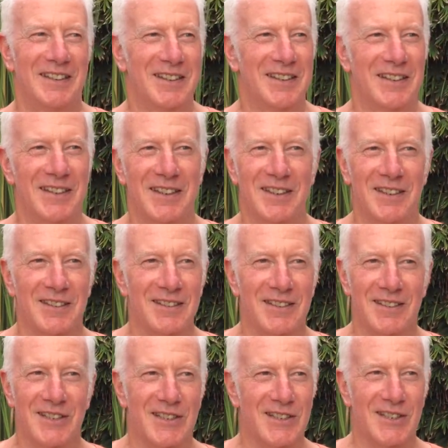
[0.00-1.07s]

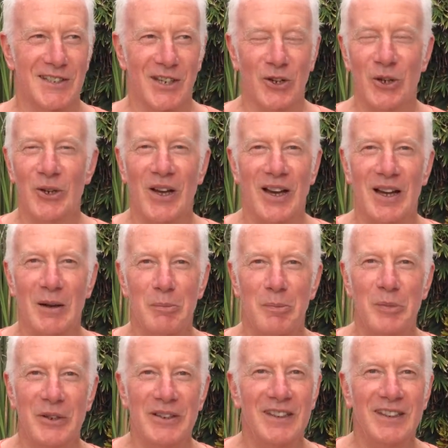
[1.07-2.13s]
It's so
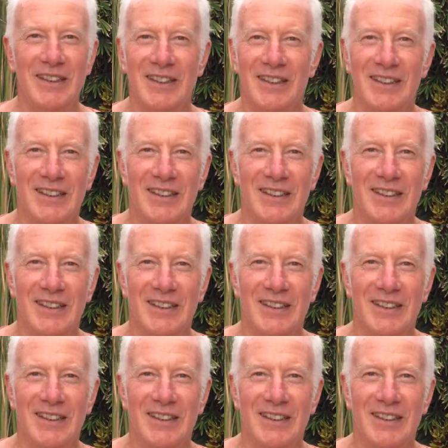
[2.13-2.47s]
happy